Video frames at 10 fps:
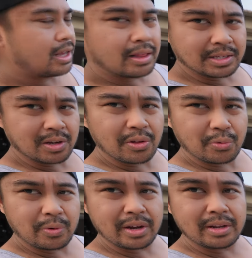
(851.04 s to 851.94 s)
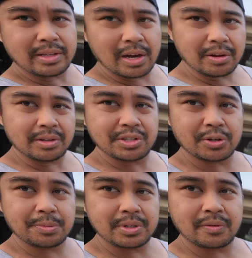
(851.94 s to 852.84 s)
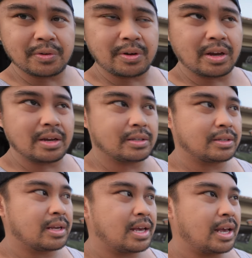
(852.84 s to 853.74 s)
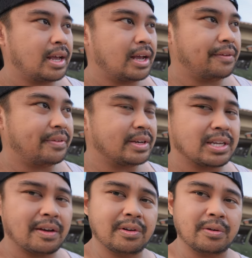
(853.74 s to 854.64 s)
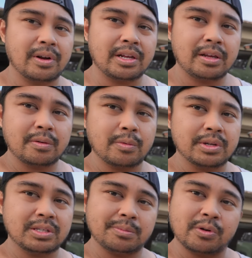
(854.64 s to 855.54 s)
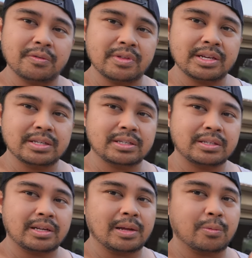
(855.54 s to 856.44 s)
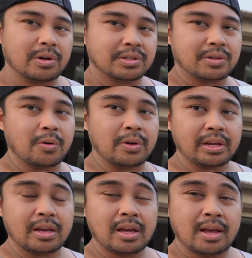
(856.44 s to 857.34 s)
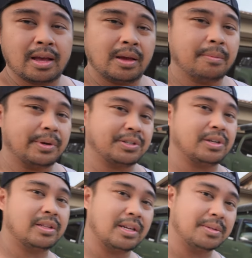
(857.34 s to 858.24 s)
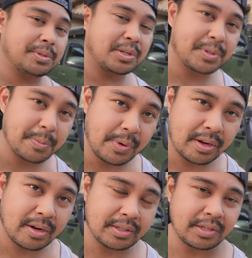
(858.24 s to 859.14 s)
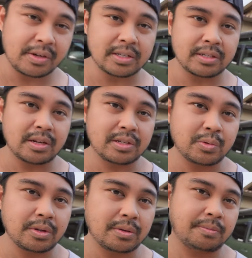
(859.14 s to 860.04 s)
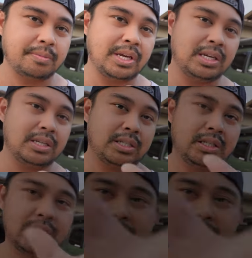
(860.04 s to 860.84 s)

that's on the rig down in the description for you guys. And if you guys haven't already, want to see more of this and where it's going, make sure to hit that subscription button. I'll see you guys in the next one. Peace!